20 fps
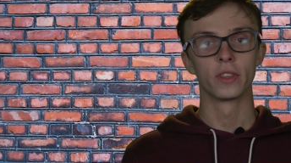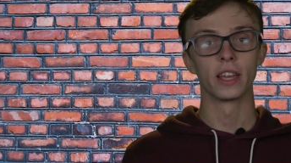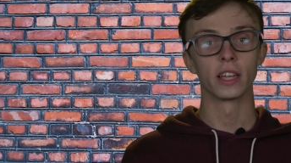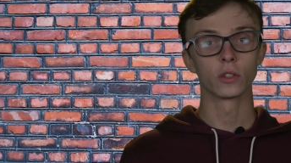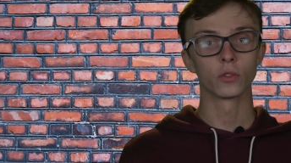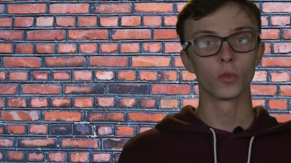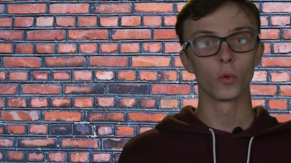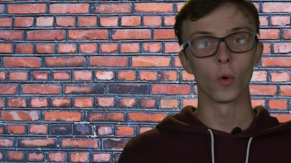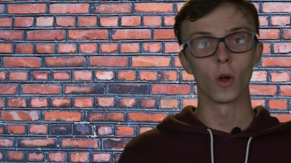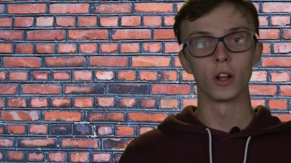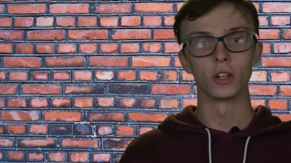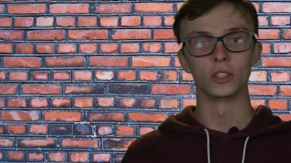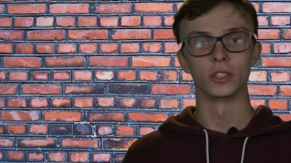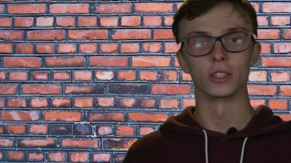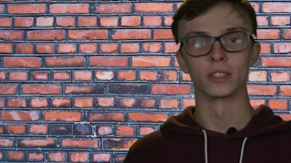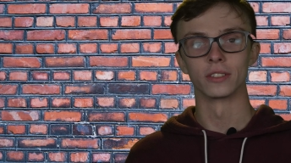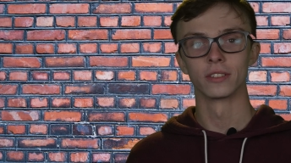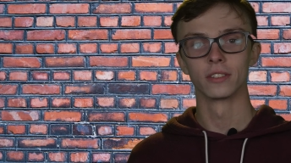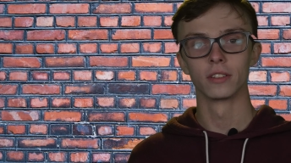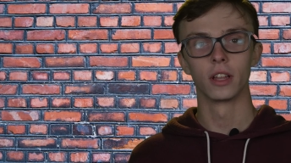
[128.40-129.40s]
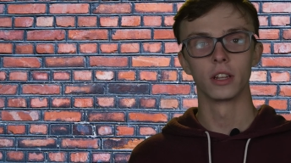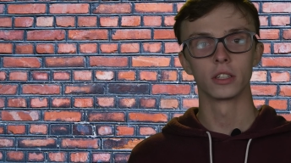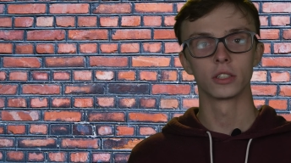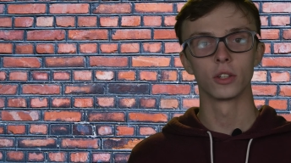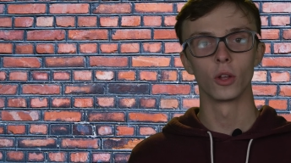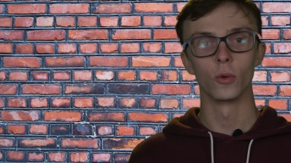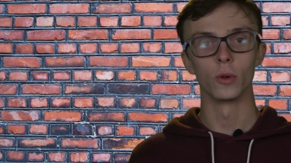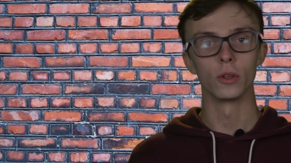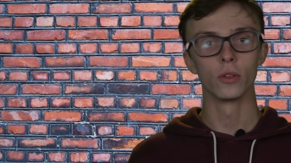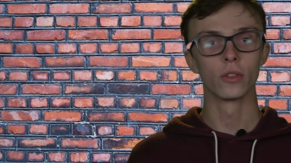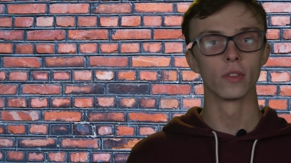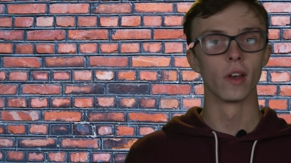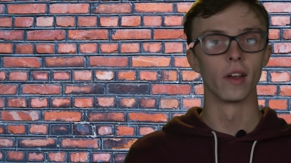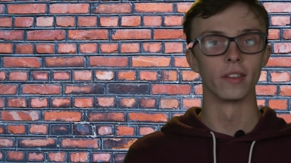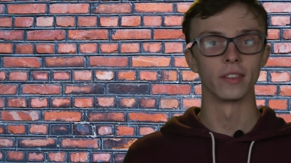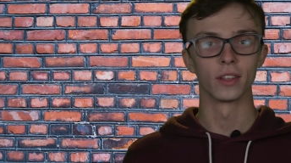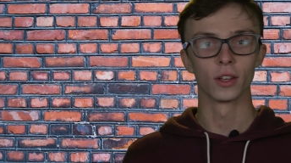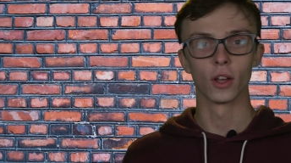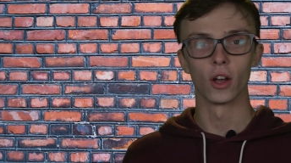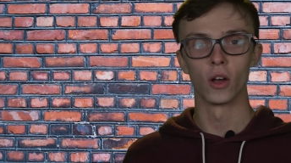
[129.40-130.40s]
Thanks for watching. Let us know what you
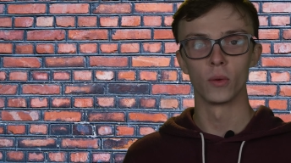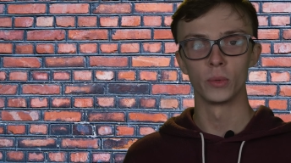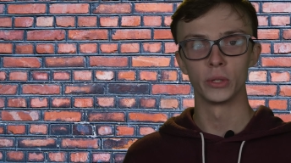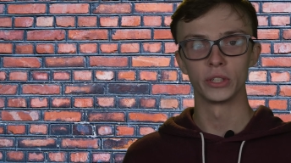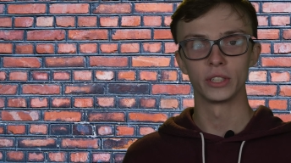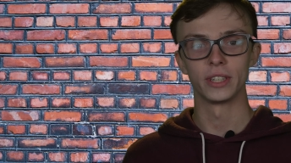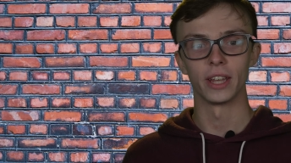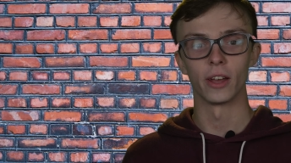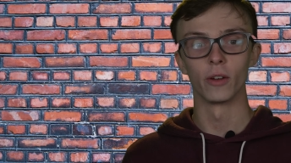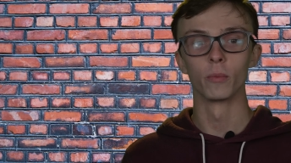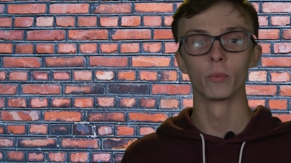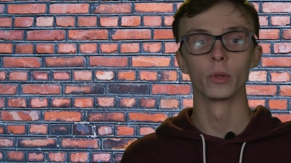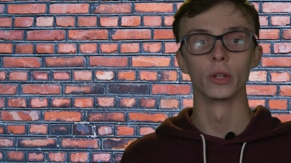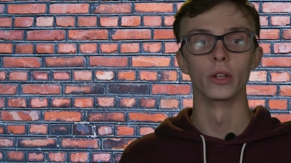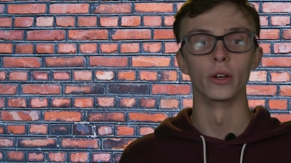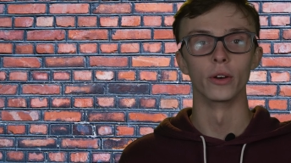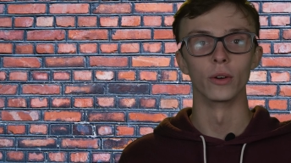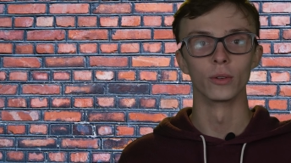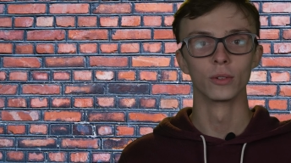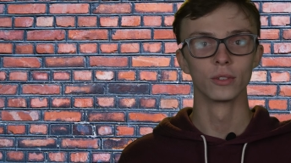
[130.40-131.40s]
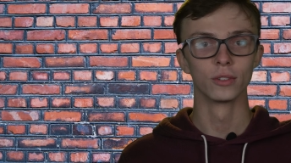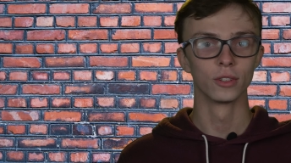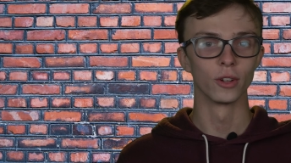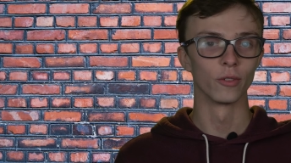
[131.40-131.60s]
thought in the comments down below.